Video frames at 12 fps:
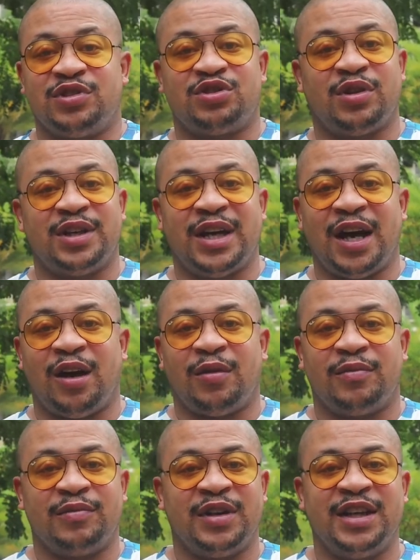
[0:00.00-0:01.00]
join
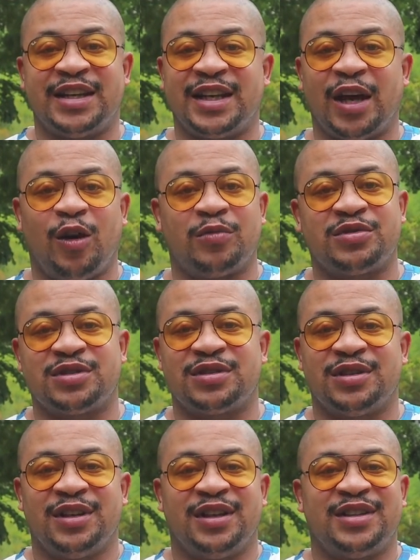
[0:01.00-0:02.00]
now. Anything helps.
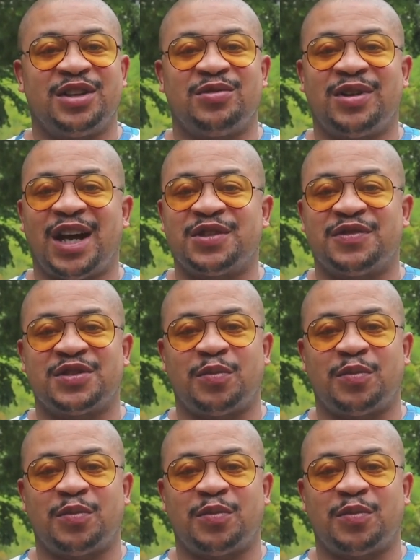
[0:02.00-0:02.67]
Thank you guys for